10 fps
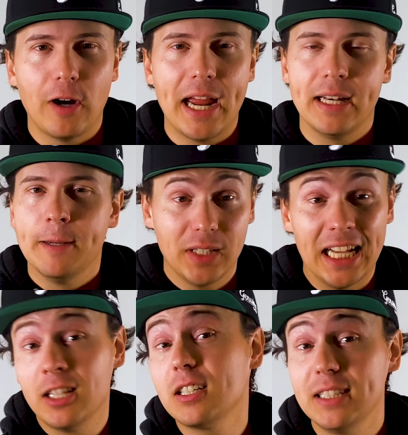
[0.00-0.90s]
And
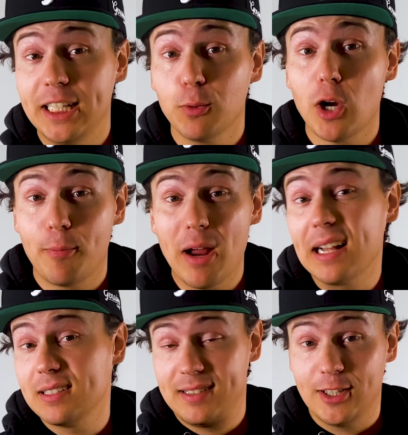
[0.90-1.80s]
luckily here where I
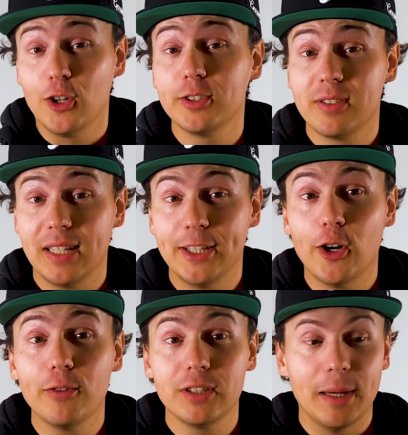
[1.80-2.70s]
practice at Cultus Lake
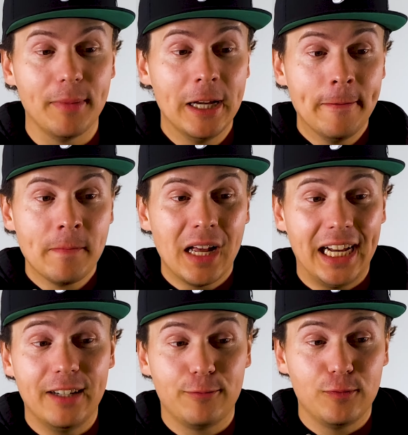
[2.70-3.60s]
Golf Club, I
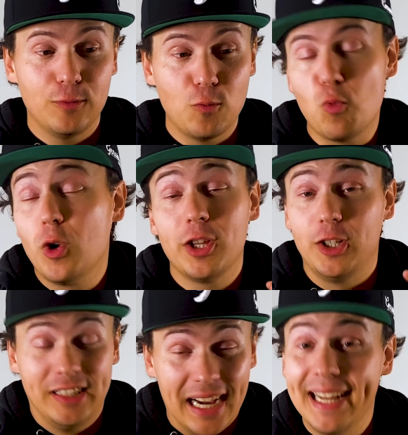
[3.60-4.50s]
have one of the
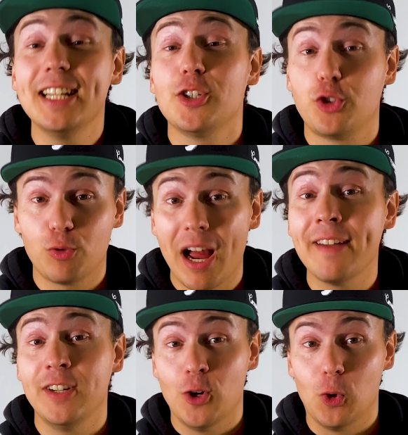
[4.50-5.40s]
tightest
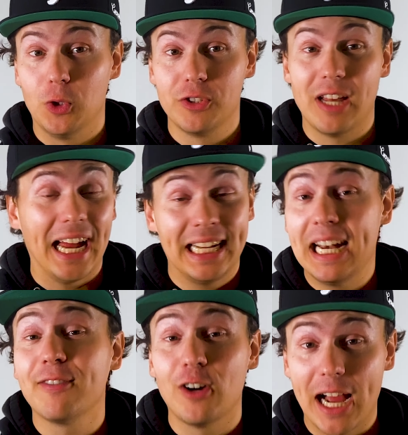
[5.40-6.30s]
driving holes I could
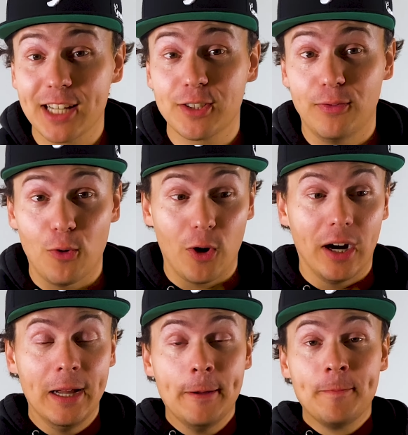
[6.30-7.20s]
ever ask for.
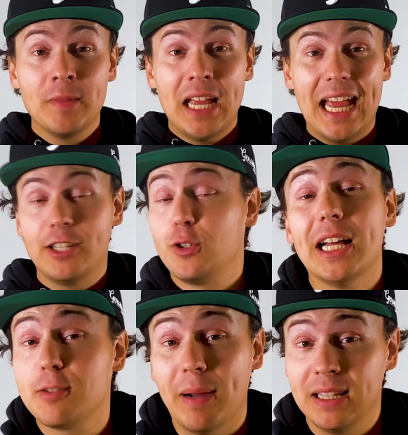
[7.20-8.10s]
And so
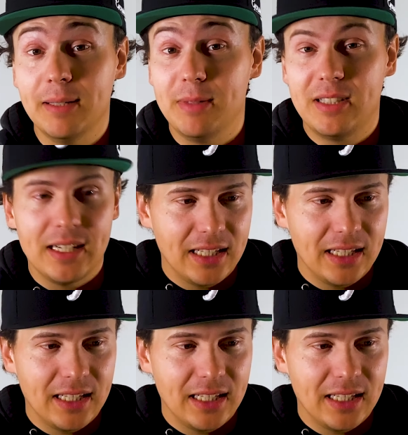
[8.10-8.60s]
that's my litmus test.